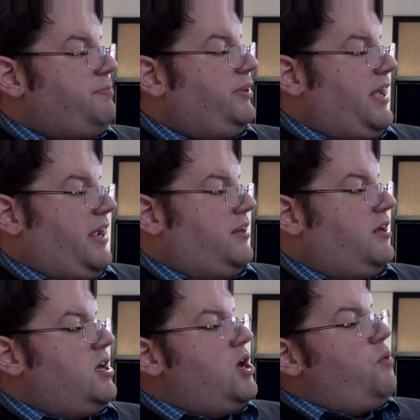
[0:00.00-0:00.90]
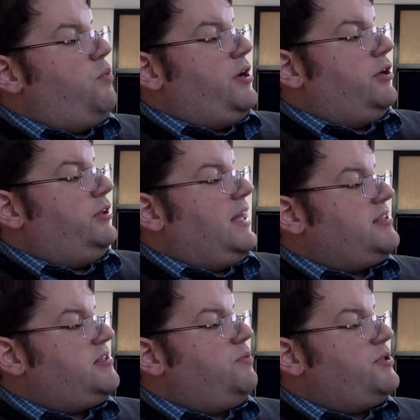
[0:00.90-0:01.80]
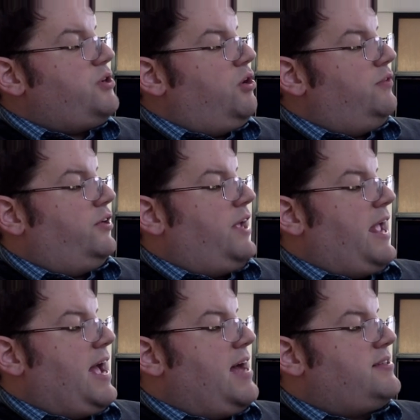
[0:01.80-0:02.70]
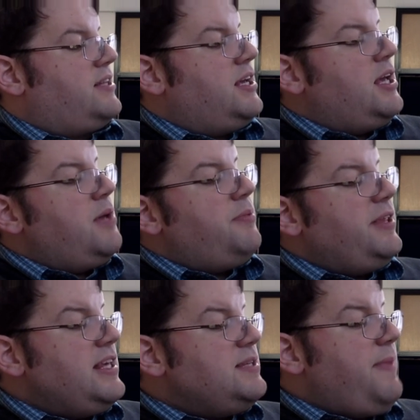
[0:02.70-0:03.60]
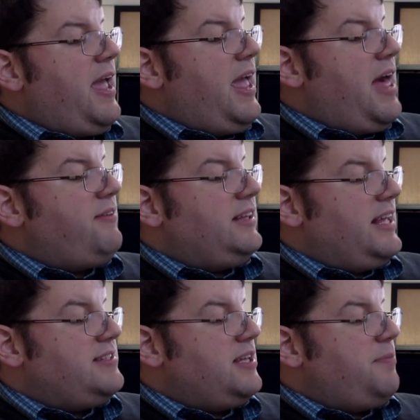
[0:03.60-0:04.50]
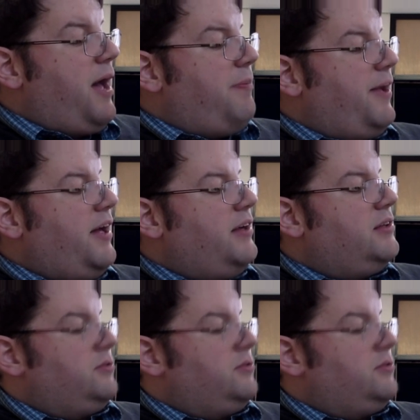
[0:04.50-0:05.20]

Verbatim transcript: played, when her lesson was over, he asked, Please may I have a lesson, Papa?